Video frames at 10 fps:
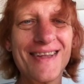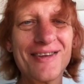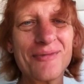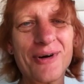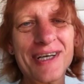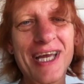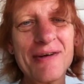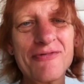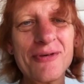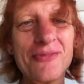That's where it
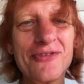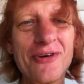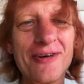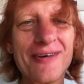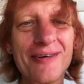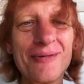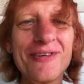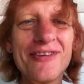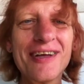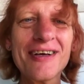came from, sir,
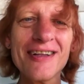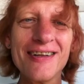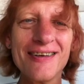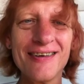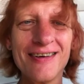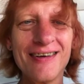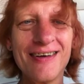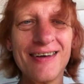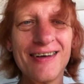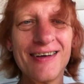was England.
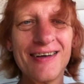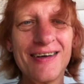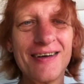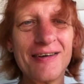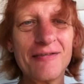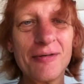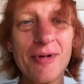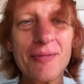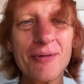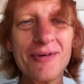
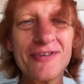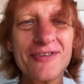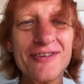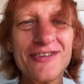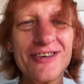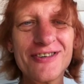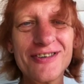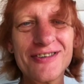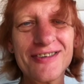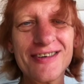Remember Winston
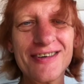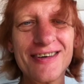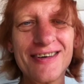Churchill, sir.